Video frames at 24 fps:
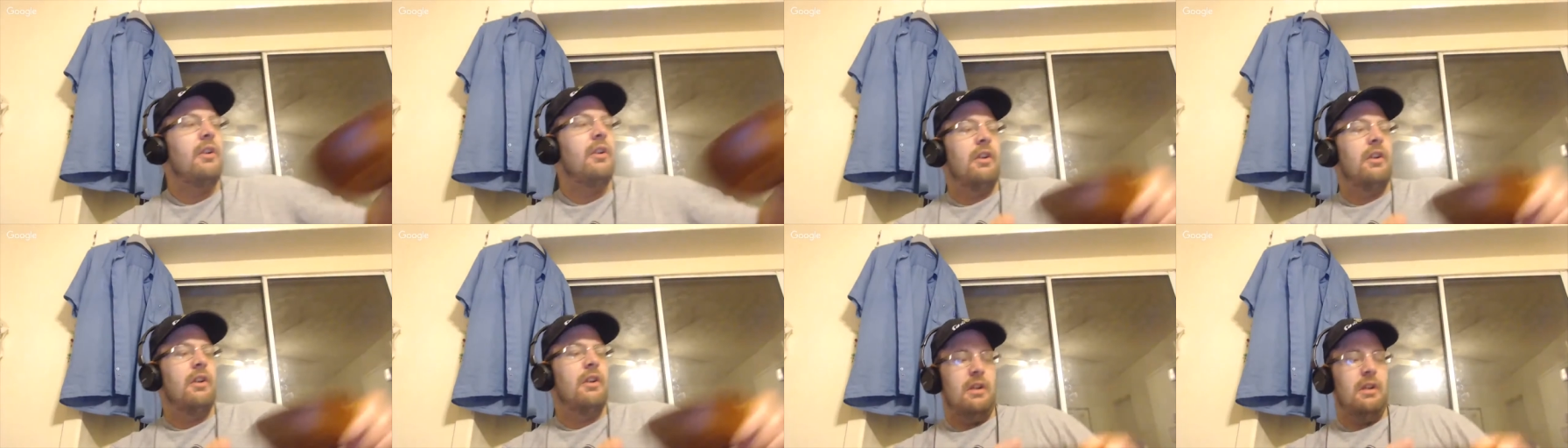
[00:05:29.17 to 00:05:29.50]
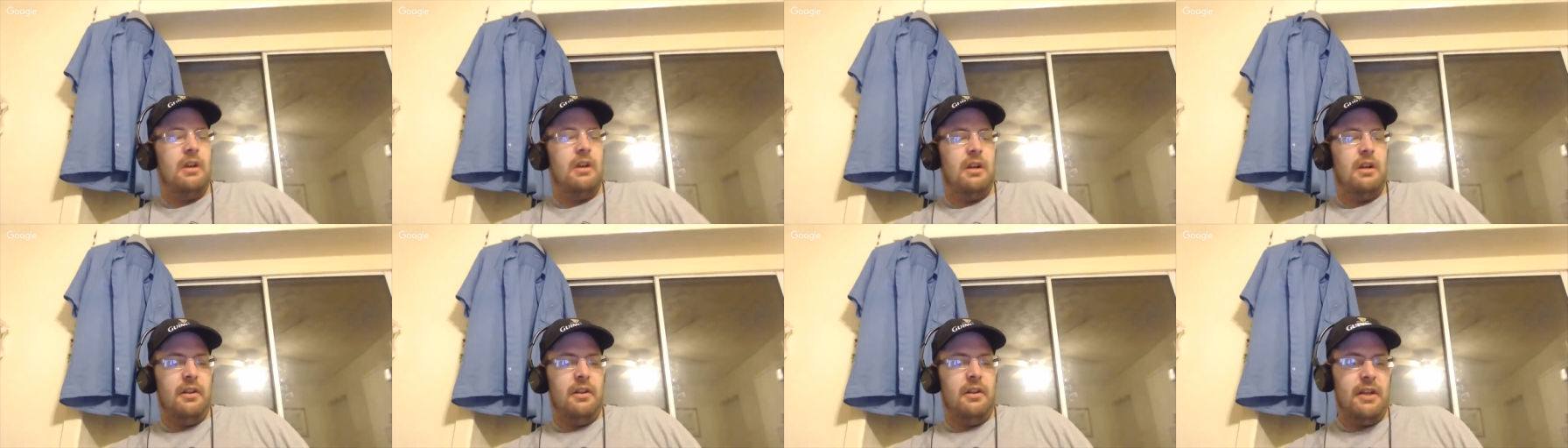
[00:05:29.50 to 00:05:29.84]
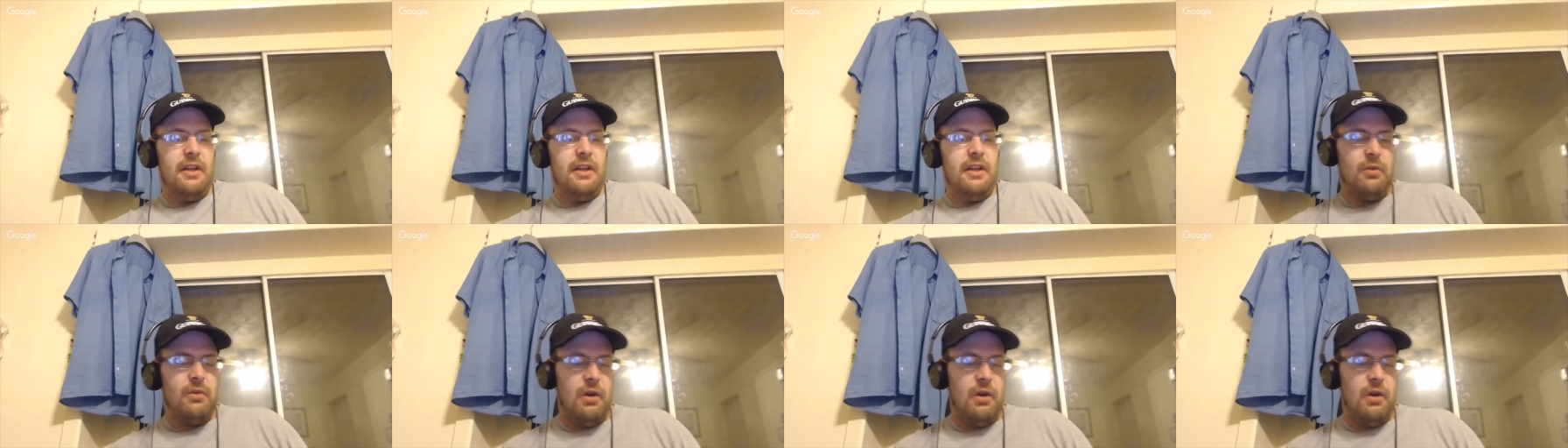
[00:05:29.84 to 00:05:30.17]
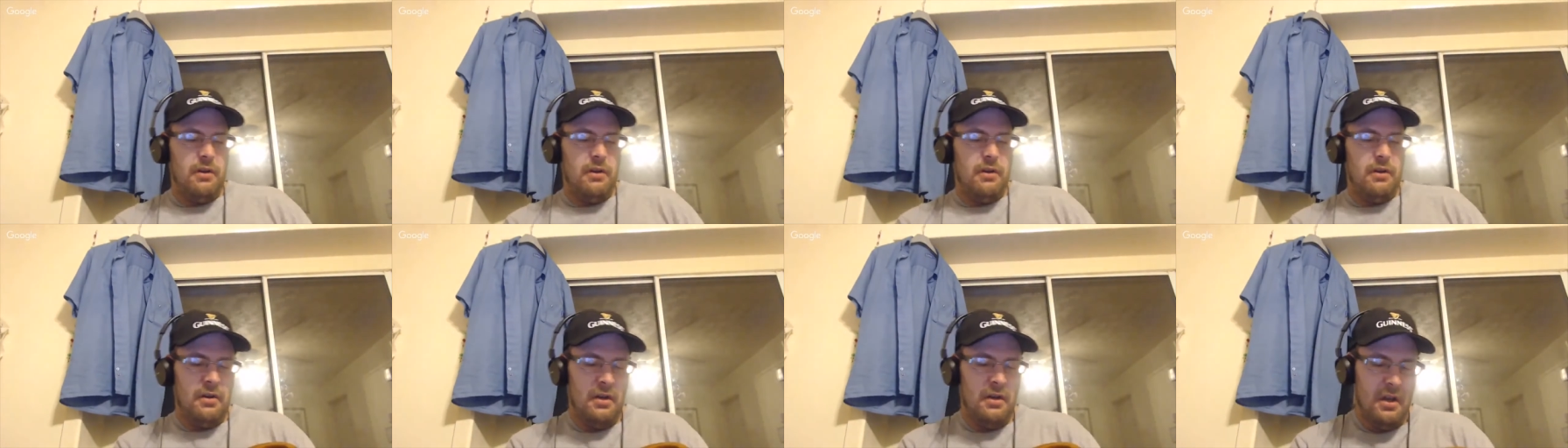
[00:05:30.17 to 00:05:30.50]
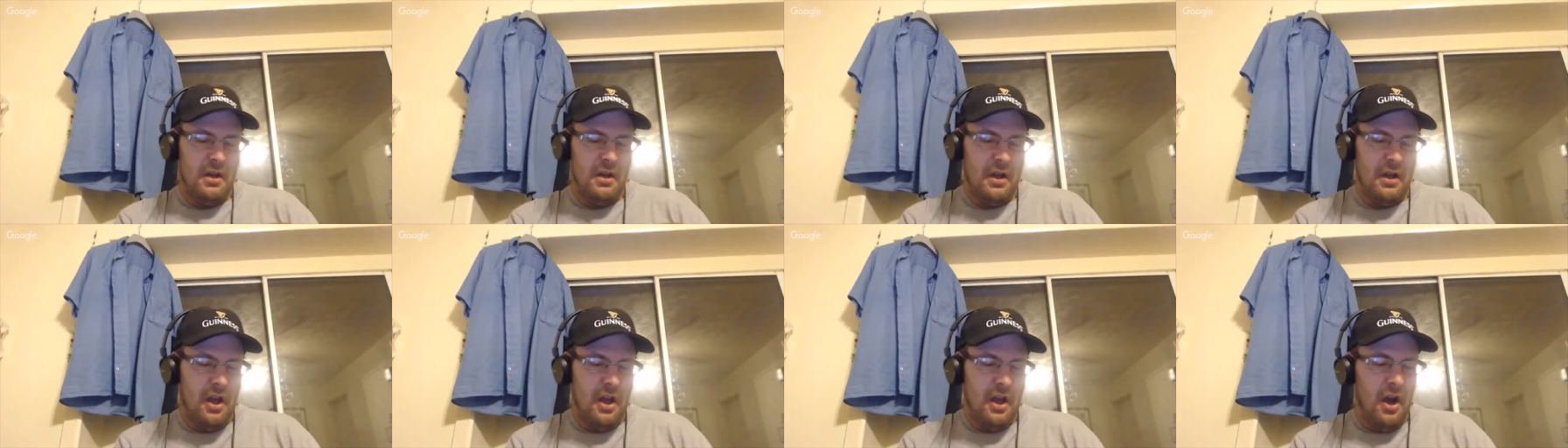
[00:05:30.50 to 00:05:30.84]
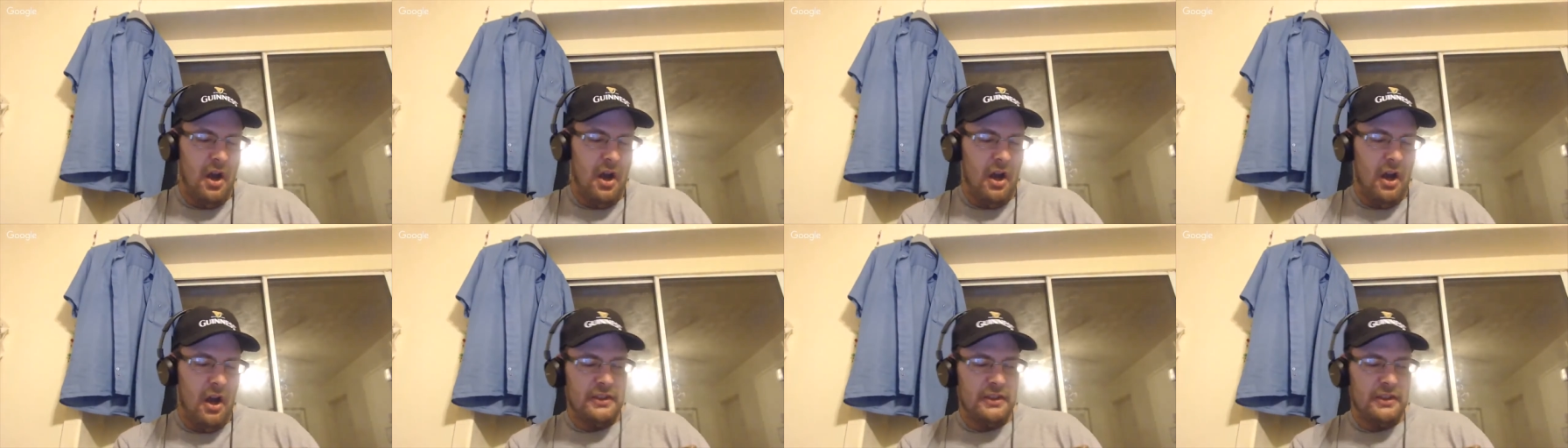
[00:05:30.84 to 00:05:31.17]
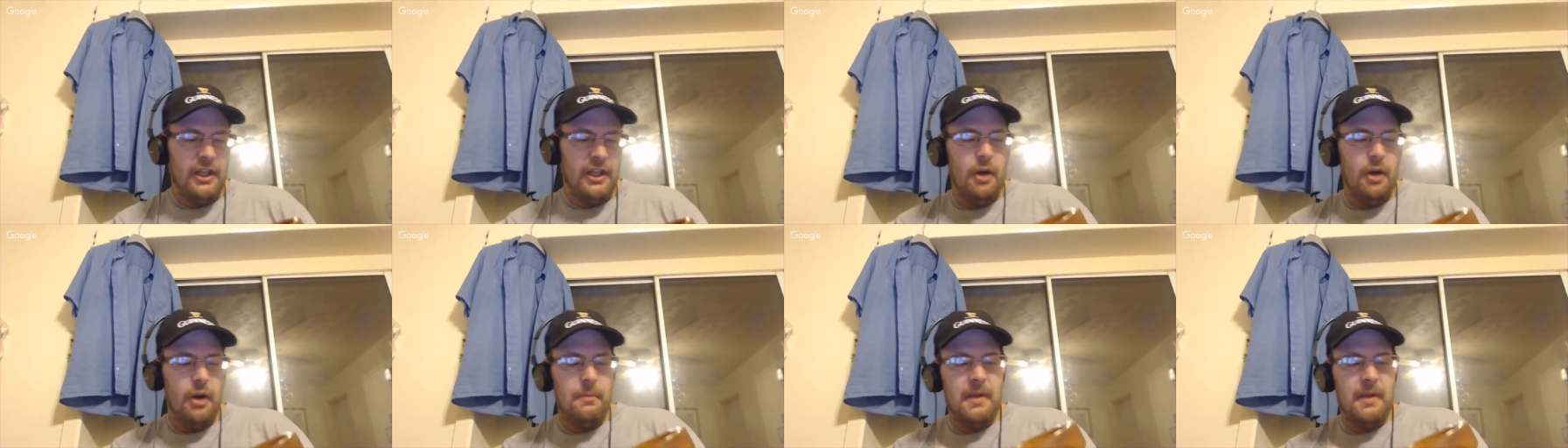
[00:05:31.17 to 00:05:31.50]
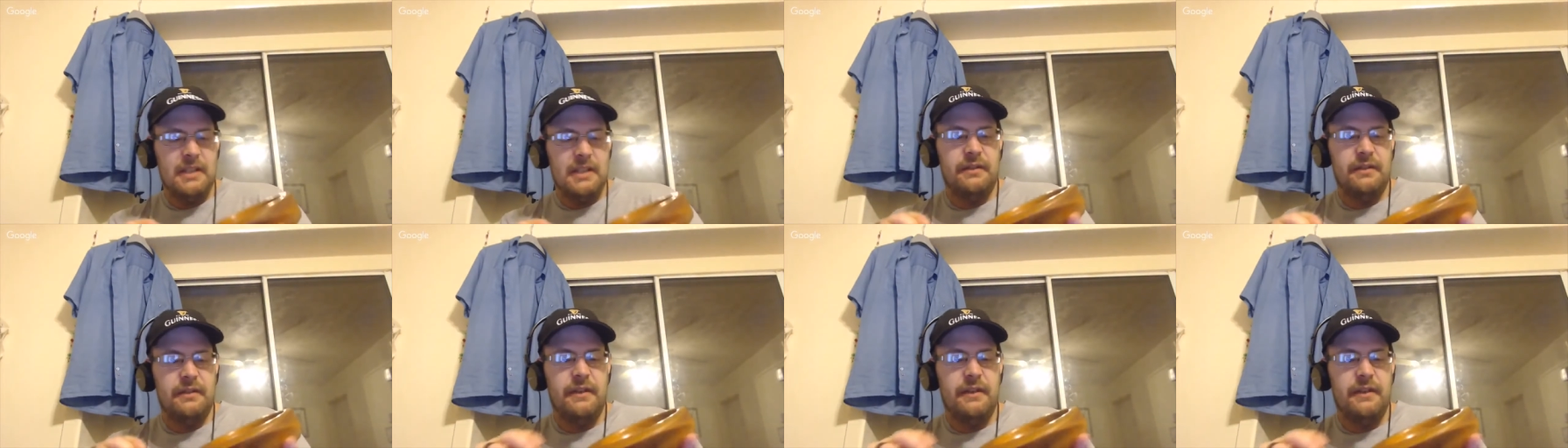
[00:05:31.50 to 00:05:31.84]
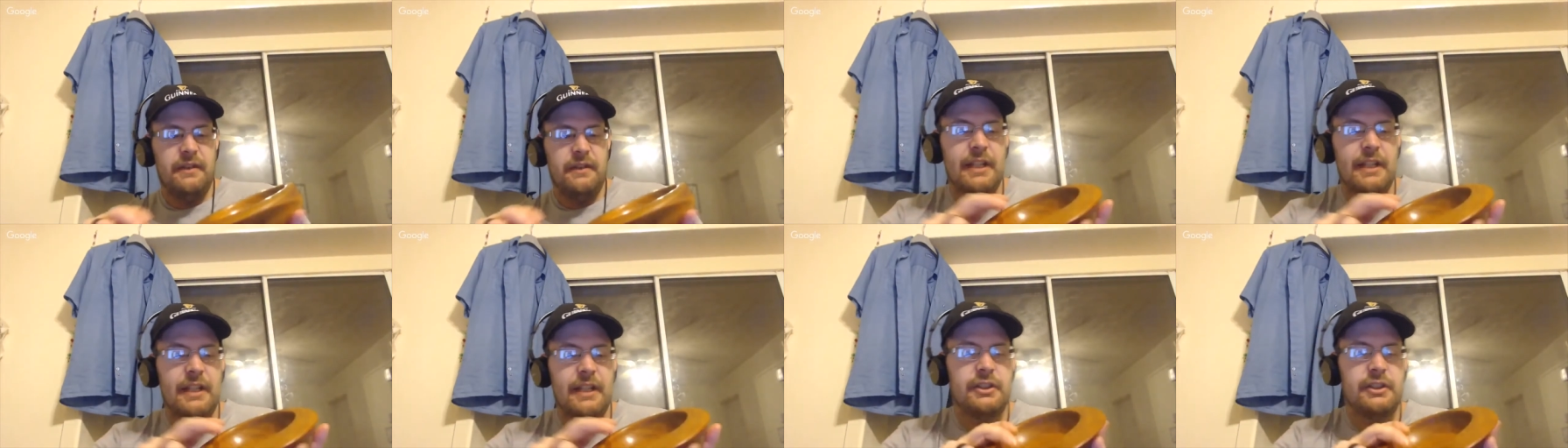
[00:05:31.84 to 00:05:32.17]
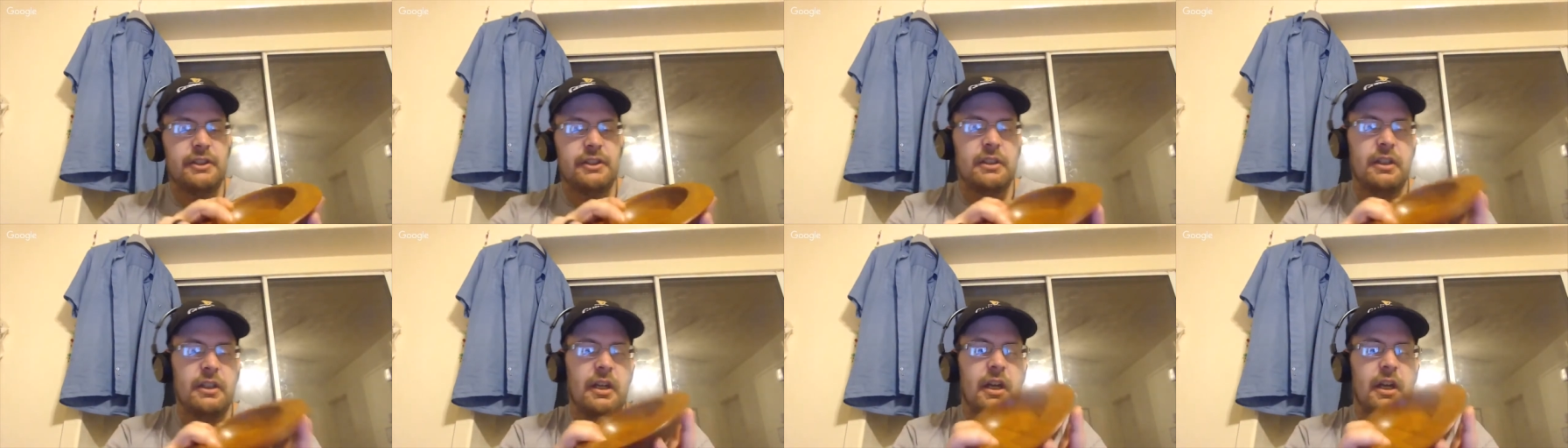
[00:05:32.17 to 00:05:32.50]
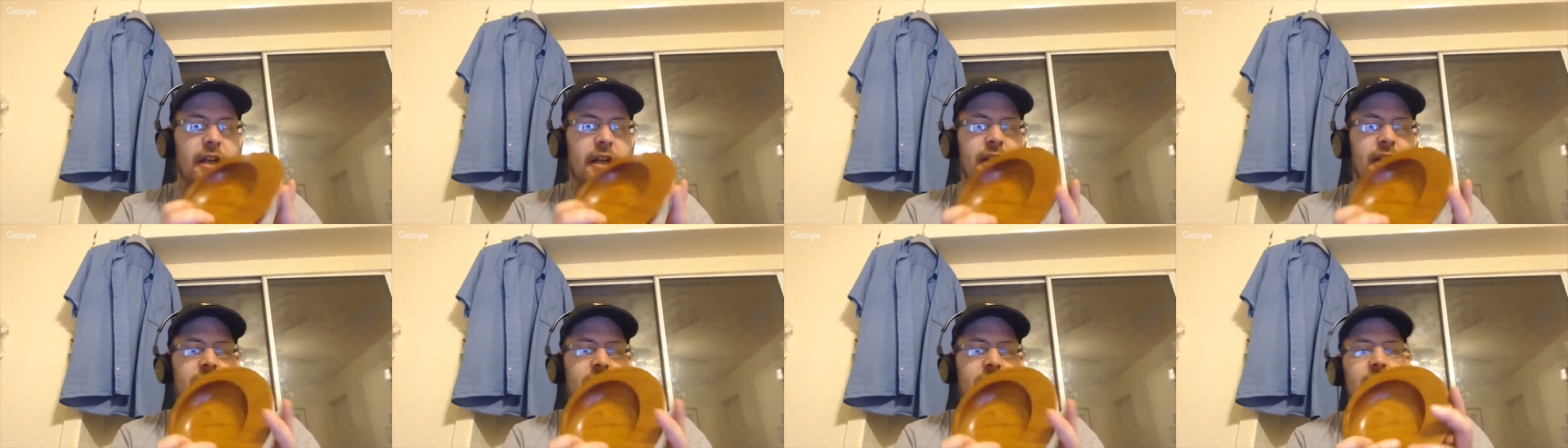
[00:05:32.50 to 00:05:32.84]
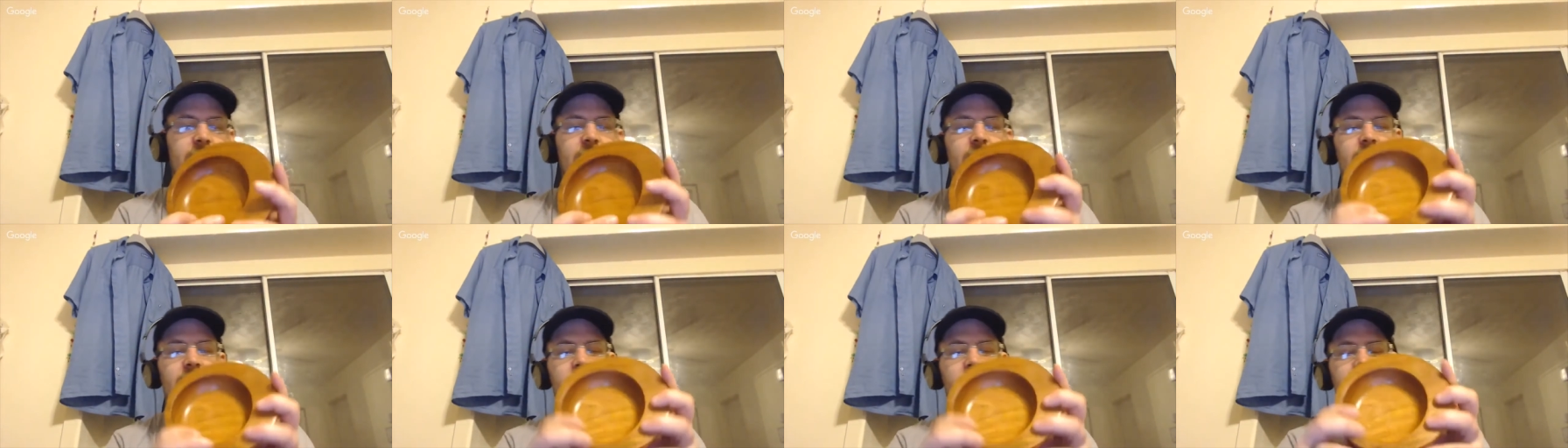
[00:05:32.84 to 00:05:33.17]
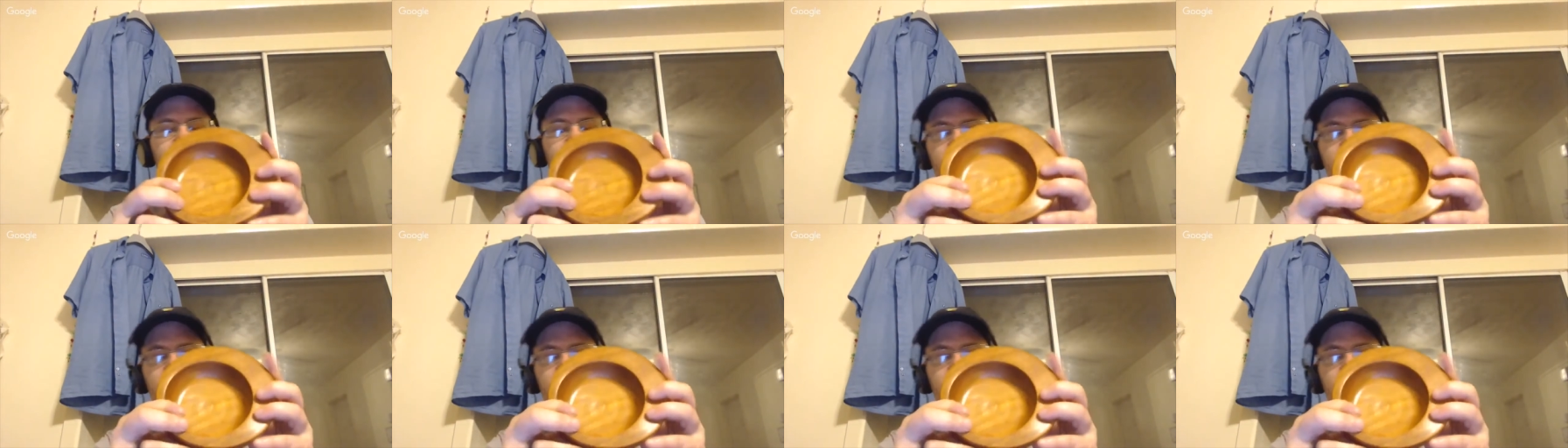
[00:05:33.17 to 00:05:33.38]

Uh, this one, I actually got a massive catch, and uh, it